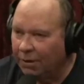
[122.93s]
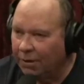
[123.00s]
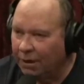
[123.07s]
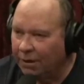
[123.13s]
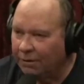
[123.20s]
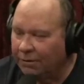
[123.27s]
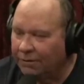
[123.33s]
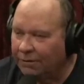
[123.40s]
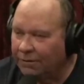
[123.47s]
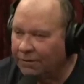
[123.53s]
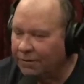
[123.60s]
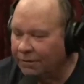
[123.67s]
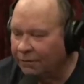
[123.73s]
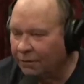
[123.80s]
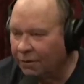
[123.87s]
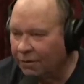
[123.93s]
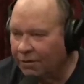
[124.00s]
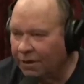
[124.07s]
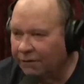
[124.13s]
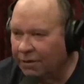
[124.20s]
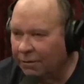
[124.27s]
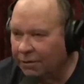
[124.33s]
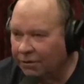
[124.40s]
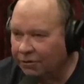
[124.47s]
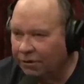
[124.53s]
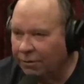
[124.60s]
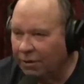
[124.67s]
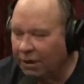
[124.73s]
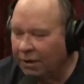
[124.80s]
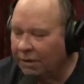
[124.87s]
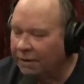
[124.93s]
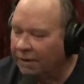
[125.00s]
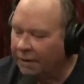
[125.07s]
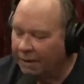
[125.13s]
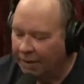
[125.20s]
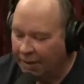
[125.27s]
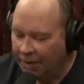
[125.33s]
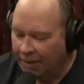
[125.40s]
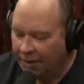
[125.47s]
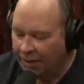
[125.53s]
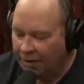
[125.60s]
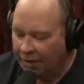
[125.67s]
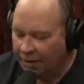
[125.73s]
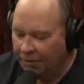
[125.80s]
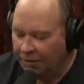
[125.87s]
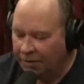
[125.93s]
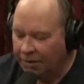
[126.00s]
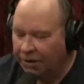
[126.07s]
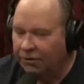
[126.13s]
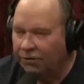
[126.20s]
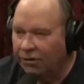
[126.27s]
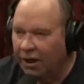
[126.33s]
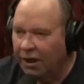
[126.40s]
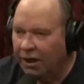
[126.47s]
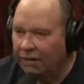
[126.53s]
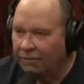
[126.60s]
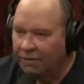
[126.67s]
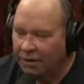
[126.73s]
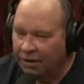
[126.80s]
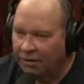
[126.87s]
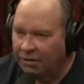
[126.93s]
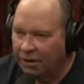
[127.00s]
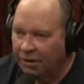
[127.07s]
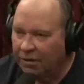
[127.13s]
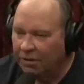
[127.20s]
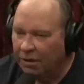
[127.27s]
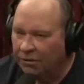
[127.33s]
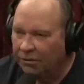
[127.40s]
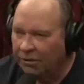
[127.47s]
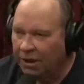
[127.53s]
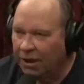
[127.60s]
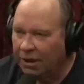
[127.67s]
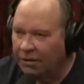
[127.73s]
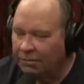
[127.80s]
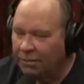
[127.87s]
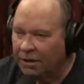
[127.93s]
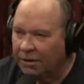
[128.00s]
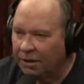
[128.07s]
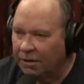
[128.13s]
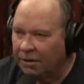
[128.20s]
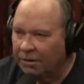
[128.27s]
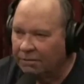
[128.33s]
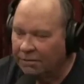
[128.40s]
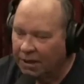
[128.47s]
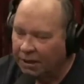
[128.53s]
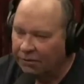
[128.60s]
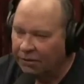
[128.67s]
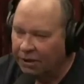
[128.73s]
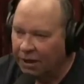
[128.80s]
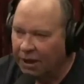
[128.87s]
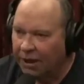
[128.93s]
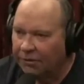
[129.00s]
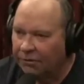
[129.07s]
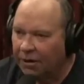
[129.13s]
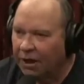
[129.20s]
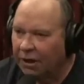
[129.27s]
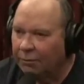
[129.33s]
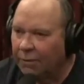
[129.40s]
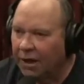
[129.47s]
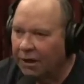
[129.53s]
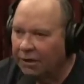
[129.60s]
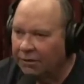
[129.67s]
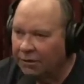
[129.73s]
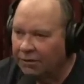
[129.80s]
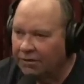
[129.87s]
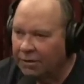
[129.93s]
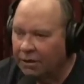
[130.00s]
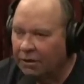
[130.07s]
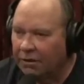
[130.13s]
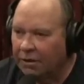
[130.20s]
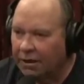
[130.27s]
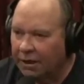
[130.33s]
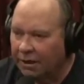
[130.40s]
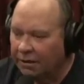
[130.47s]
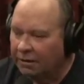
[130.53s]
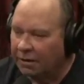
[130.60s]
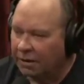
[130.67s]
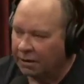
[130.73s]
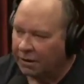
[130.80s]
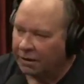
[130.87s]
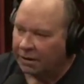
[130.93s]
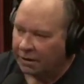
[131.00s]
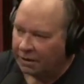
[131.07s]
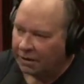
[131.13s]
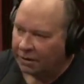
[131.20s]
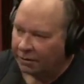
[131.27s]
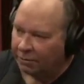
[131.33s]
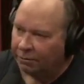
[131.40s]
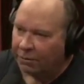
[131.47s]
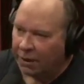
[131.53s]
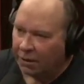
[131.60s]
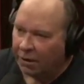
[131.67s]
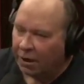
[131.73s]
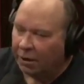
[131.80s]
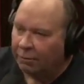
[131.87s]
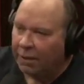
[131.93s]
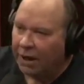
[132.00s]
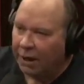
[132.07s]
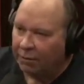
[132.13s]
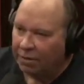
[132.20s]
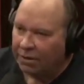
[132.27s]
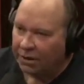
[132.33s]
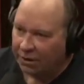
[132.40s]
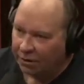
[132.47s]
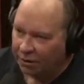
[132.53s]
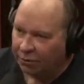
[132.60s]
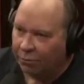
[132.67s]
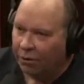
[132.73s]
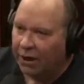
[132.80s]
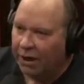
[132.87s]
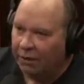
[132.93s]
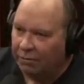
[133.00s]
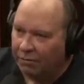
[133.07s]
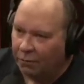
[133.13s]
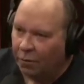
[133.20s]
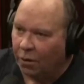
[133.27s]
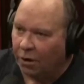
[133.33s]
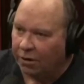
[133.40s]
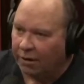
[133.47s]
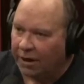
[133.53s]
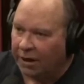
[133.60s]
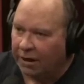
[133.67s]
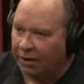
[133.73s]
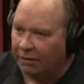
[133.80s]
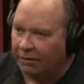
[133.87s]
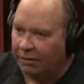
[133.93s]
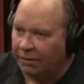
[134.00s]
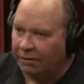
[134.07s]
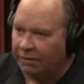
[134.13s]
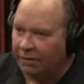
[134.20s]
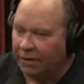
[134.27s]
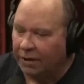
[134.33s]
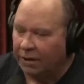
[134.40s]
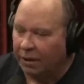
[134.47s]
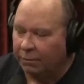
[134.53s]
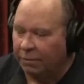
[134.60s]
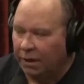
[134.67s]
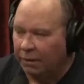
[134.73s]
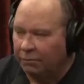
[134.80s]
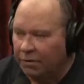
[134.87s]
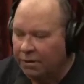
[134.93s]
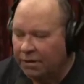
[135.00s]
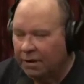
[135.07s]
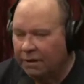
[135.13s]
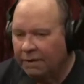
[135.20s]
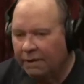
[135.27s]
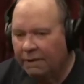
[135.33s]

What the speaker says: on it, 471 Jimmy, with a giant, they're called giants, but they're actually hydraulic monitors. They look like big long pipes that you spray water out of. And our pump was a